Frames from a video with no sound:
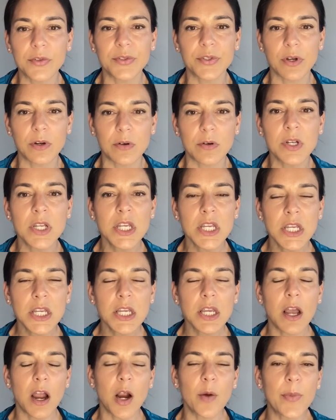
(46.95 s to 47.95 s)
So
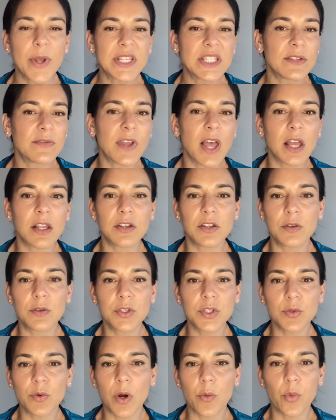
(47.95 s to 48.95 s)
our pets have gotten
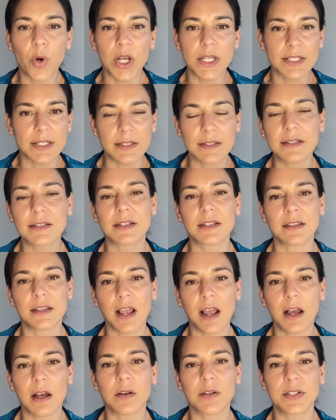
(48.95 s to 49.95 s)
used to our presence in the
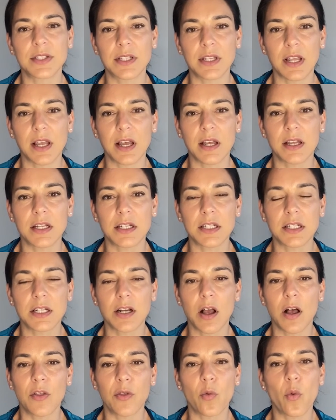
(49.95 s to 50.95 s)
house and
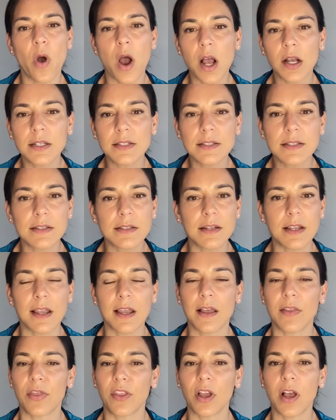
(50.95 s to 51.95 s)
all the walks
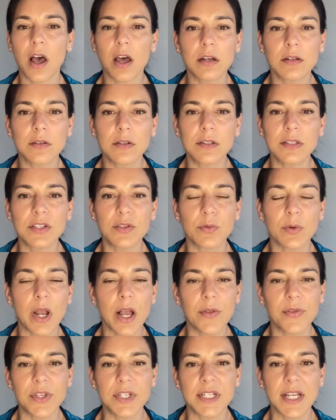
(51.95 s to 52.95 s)
and the cuddles
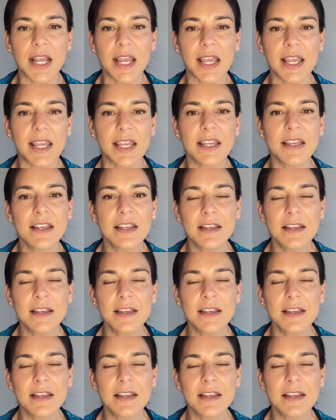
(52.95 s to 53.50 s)
throughout the day.